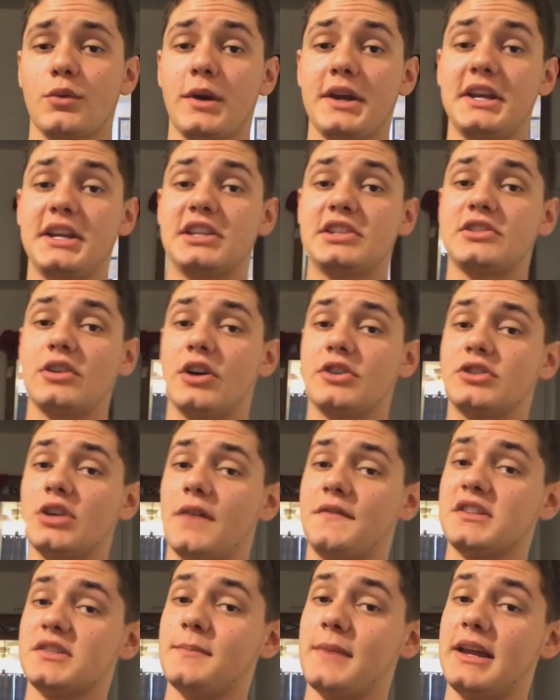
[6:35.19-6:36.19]
the way he starts
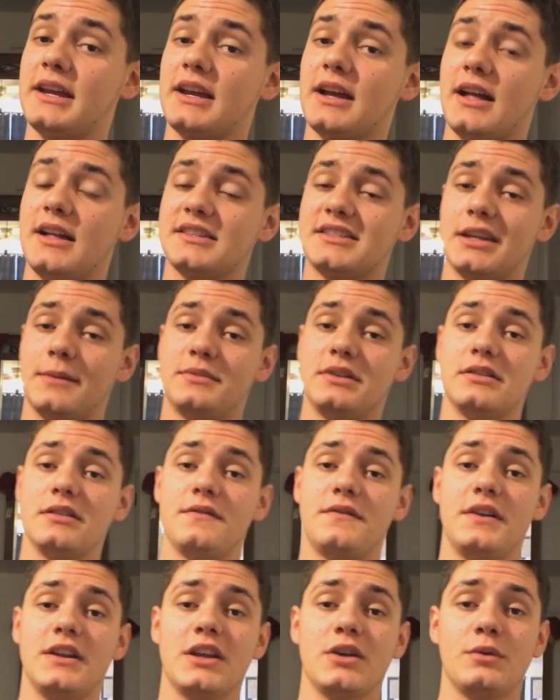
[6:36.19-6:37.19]
off his main concept in the
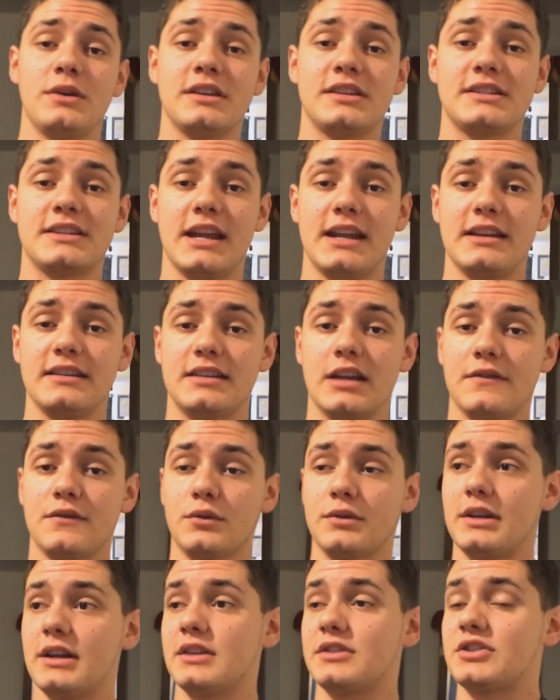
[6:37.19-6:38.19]
video is stating to
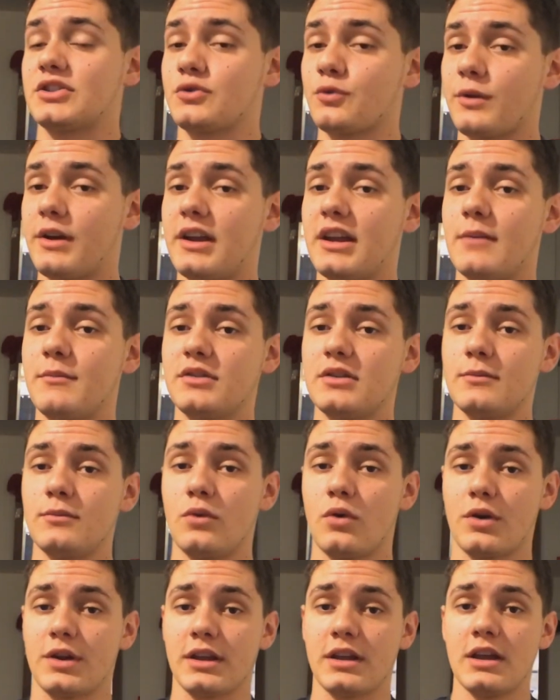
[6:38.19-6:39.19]
everyone that it's 3 a.m. in the
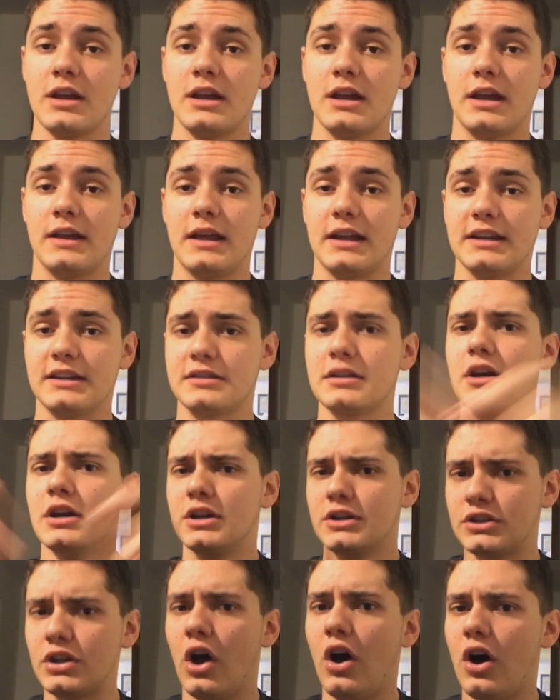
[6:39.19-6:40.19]
morning and that he's
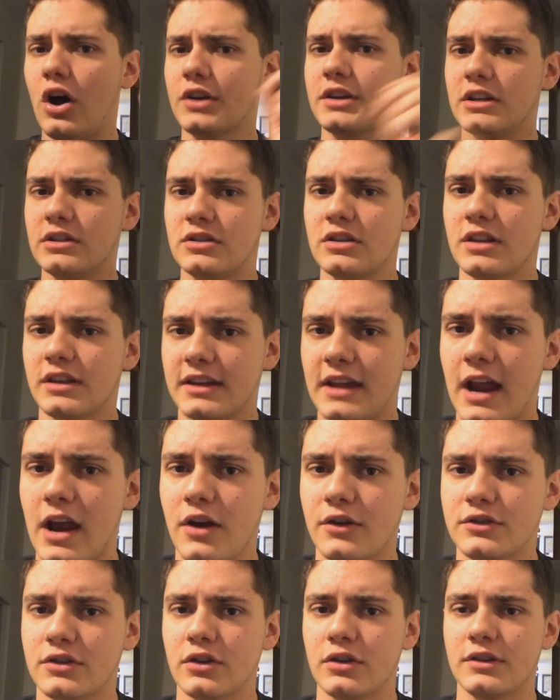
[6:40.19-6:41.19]
talking to the
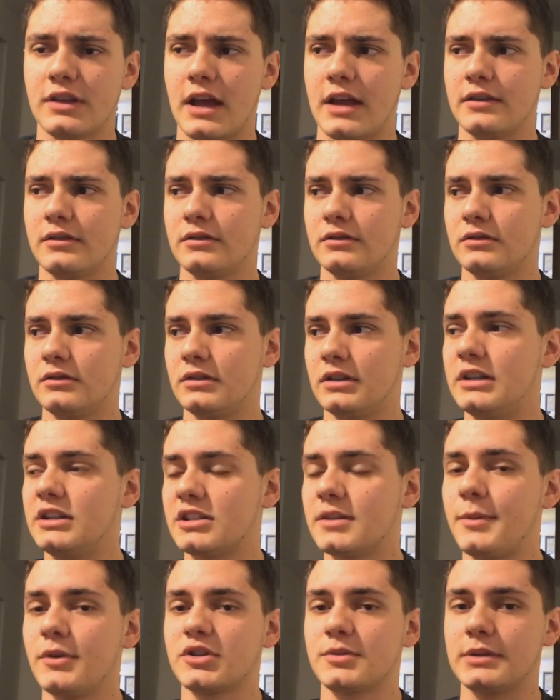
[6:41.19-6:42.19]
character that
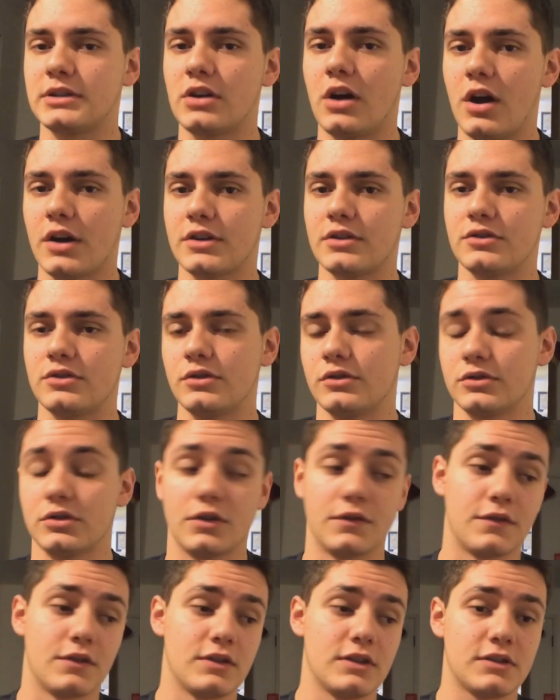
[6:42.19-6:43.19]
he's supposed to be talking to.
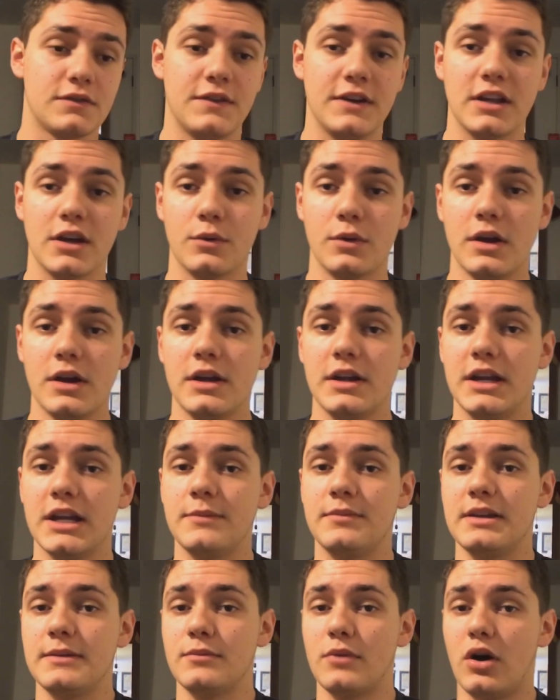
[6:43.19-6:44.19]
So for in this video,
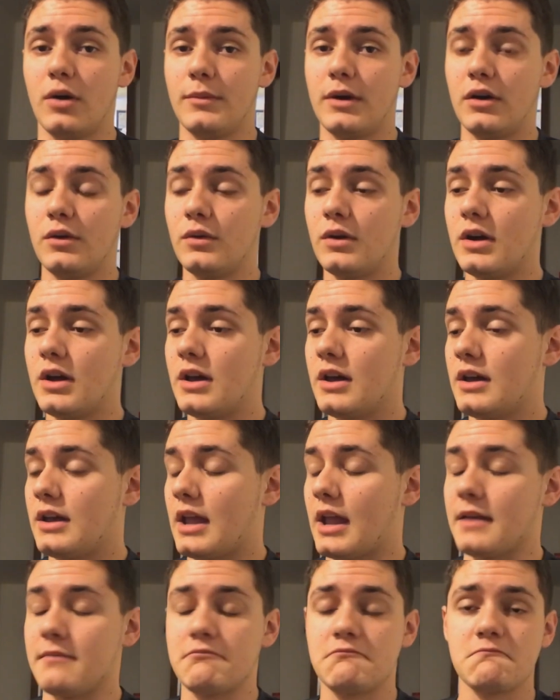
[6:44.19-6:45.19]
it'd be Momo.
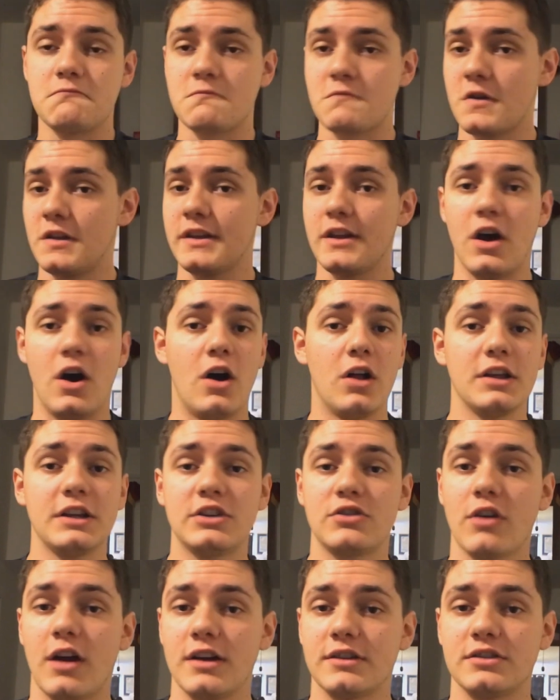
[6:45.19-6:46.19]
And really all
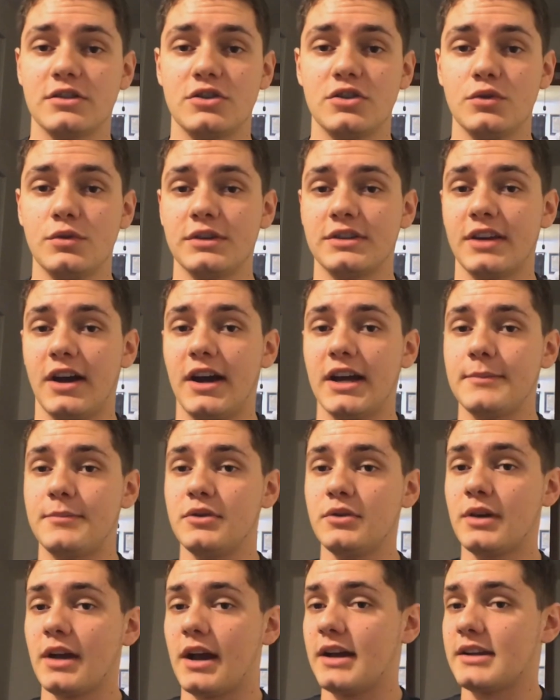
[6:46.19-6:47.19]
he tries to do is
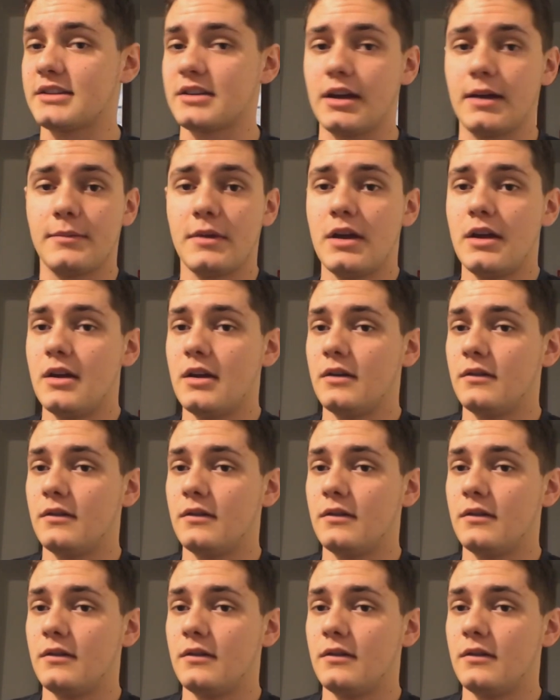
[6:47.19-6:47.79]
hype you guys up